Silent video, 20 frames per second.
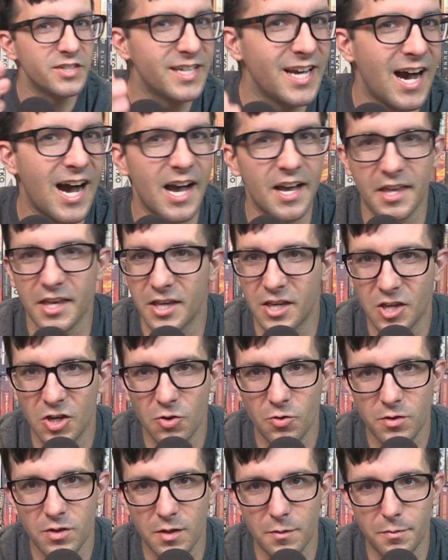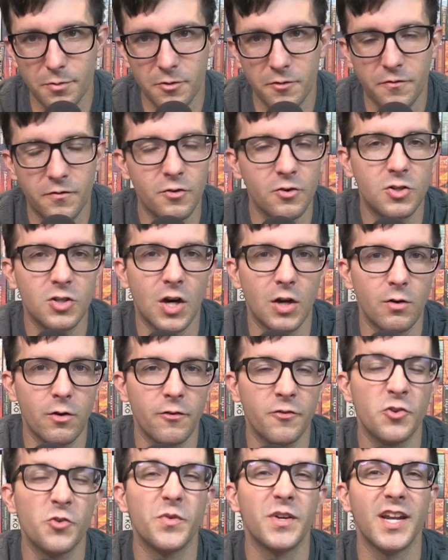Lehocky here with the Blue Futon
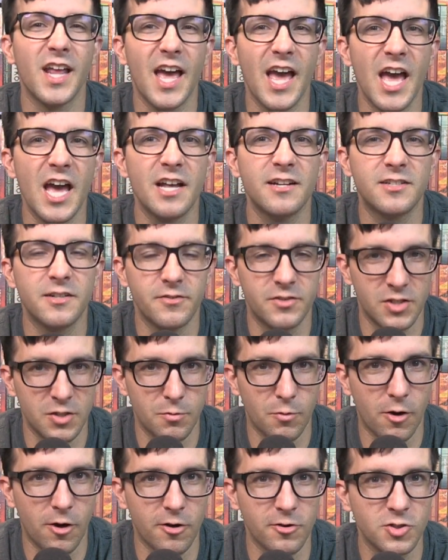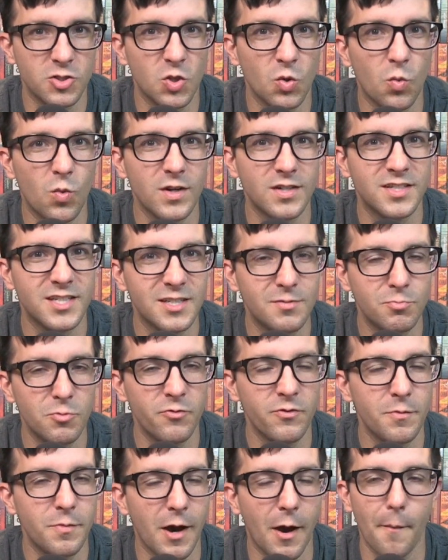reviewing Edge of Tomorrow. So, what's this
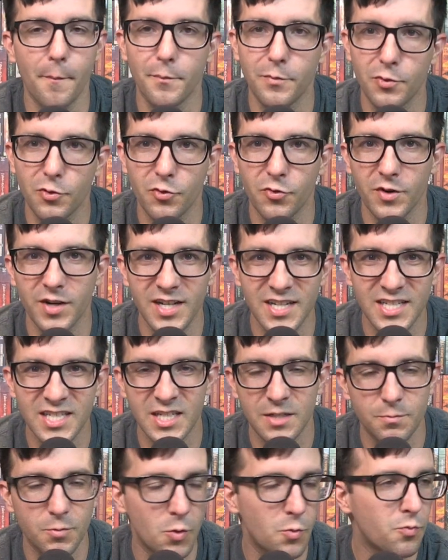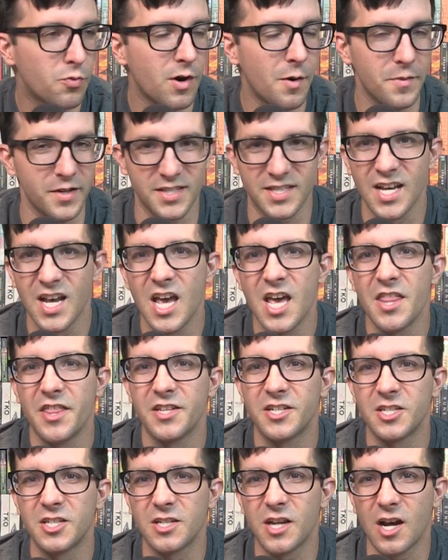movie about? Pretty simple premise.
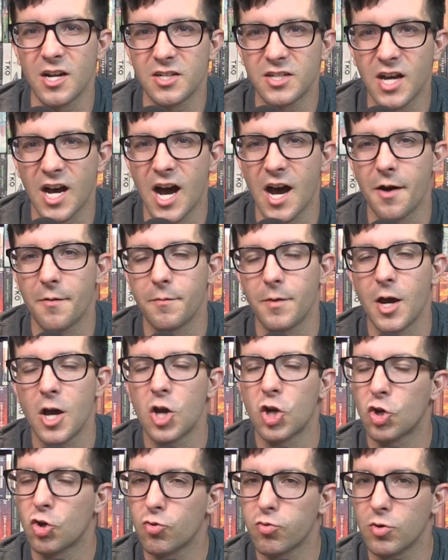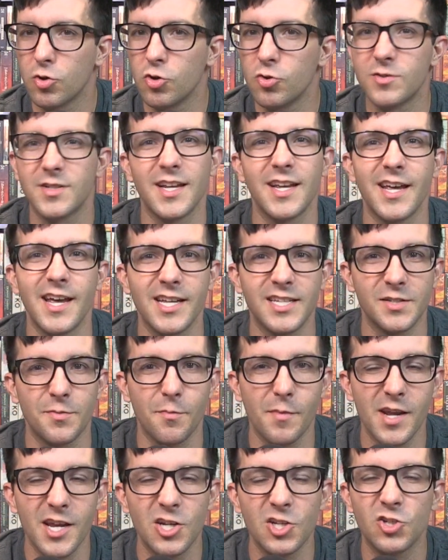This is Tom Cruise as a
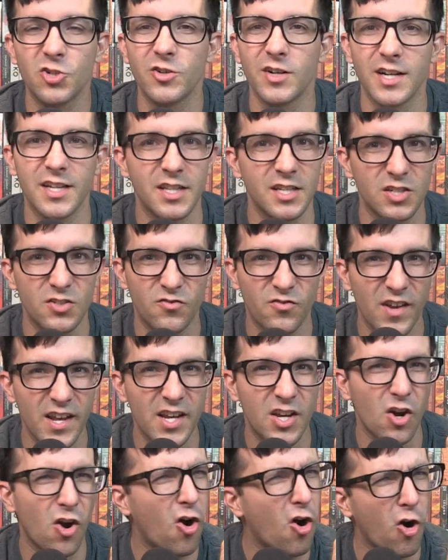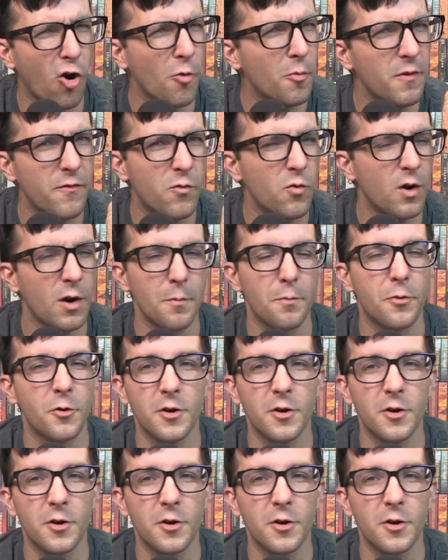major in this fake army, if you want to